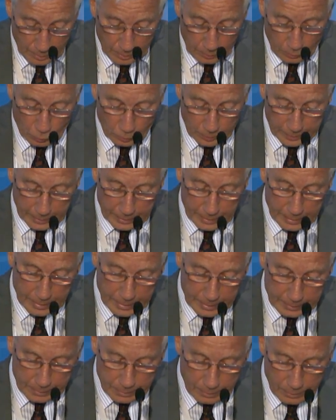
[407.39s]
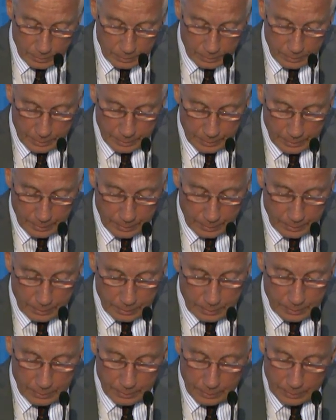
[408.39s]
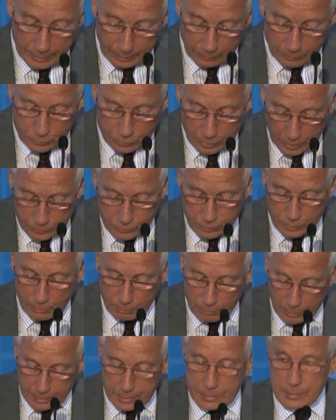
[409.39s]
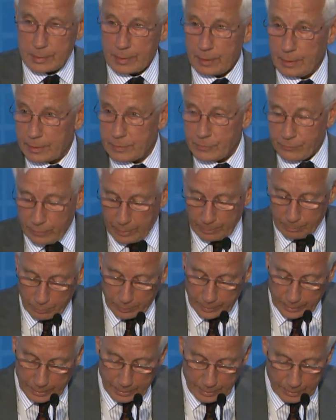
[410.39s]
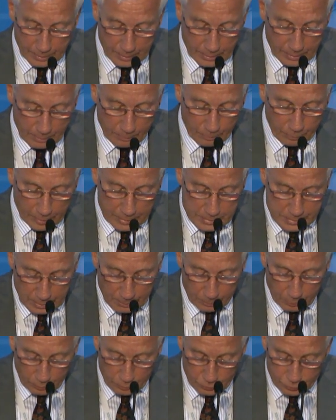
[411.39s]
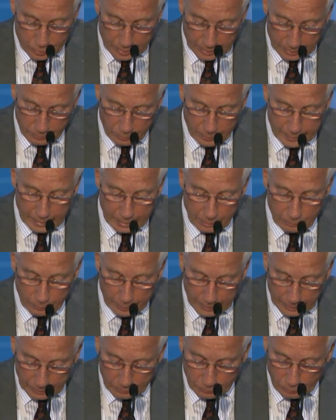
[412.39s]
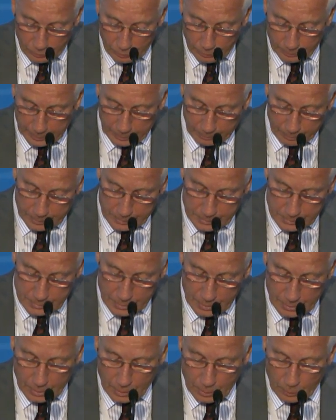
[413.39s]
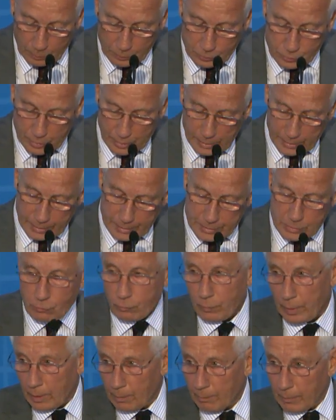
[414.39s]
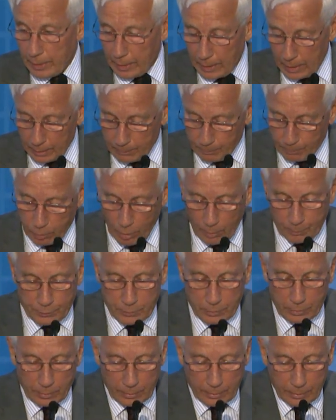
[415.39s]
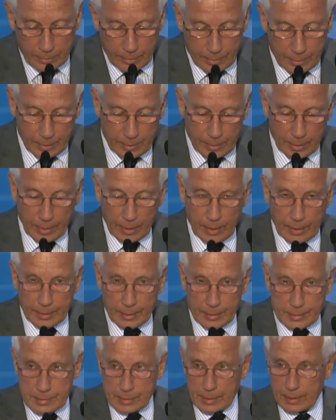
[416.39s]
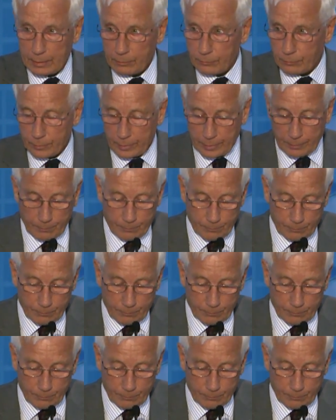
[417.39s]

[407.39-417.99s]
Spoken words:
During a night-long negotiation in Minsk last February, President Poroshenko agreed to commitments which are extremely unpopular in his country,